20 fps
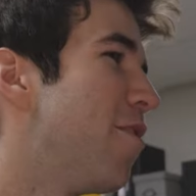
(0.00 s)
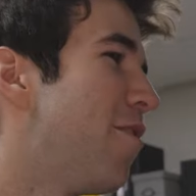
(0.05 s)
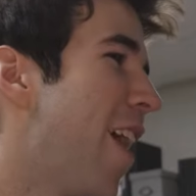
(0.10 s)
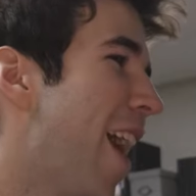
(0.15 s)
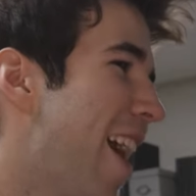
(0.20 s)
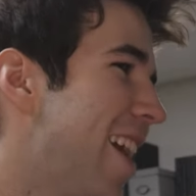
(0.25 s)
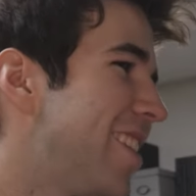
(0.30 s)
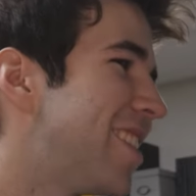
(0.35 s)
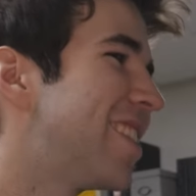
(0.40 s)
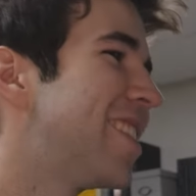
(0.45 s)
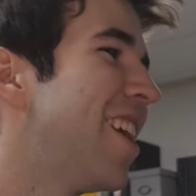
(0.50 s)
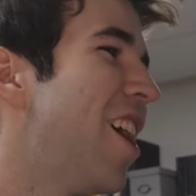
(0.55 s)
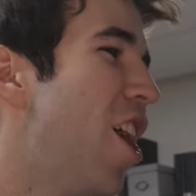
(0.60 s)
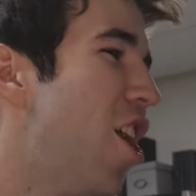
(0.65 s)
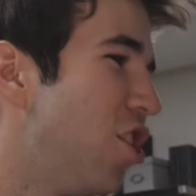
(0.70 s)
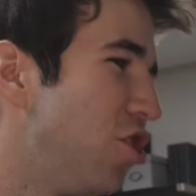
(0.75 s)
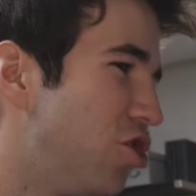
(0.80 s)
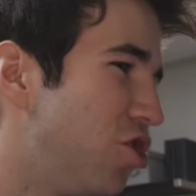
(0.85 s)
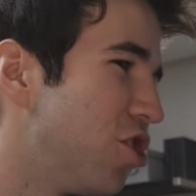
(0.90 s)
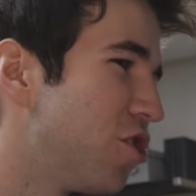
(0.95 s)
of heights
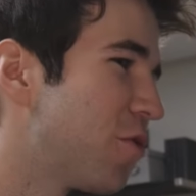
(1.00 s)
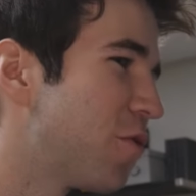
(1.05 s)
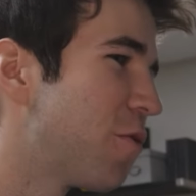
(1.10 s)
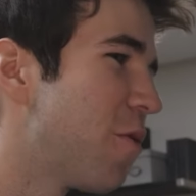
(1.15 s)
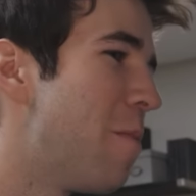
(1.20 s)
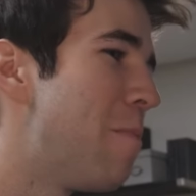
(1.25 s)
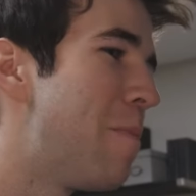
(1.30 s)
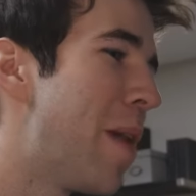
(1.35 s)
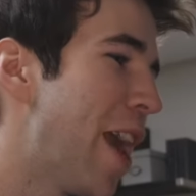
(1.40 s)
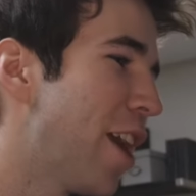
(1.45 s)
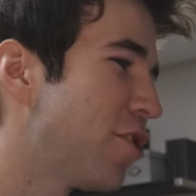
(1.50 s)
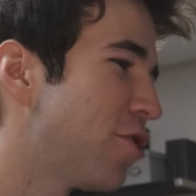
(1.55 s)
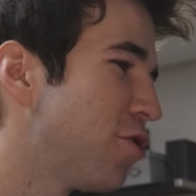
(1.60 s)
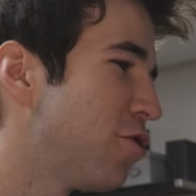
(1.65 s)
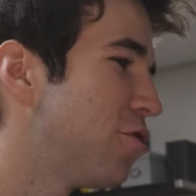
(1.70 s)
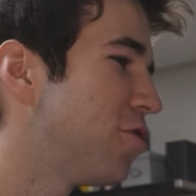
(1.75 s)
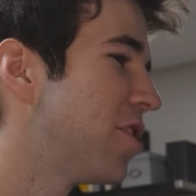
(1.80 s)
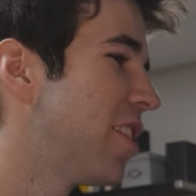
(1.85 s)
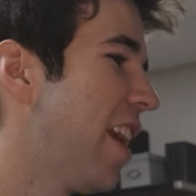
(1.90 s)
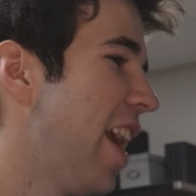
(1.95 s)
just from
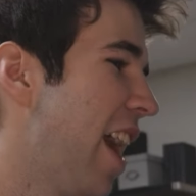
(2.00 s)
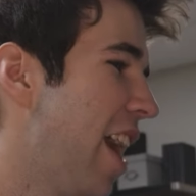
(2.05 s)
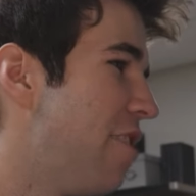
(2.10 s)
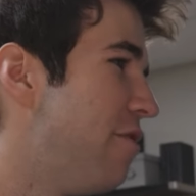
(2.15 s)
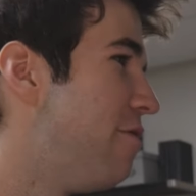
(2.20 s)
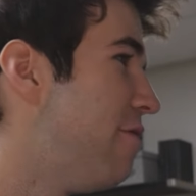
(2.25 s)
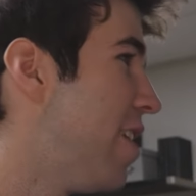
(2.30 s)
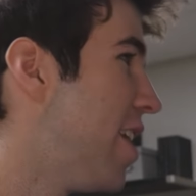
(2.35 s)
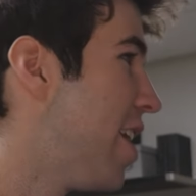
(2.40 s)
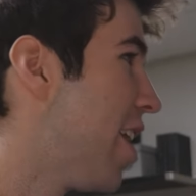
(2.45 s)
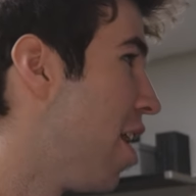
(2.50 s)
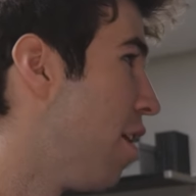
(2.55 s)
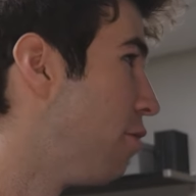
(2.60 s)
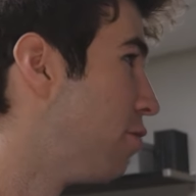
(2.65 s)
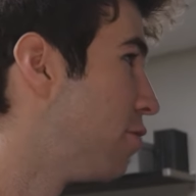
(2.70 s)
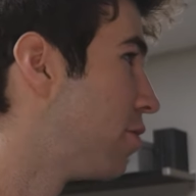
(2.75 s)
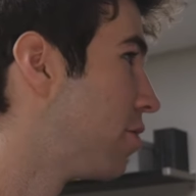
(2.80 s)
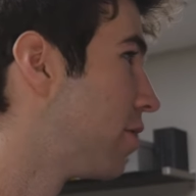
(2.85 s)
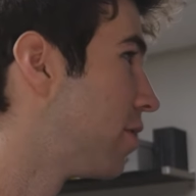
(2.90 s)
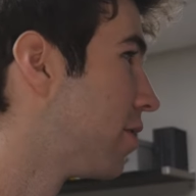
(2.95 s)
pictures and
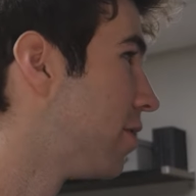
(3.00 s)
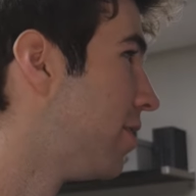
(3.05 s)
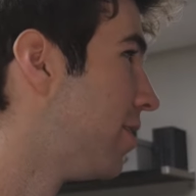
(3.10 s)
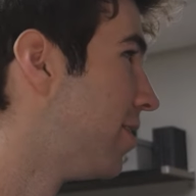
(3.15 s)
videos.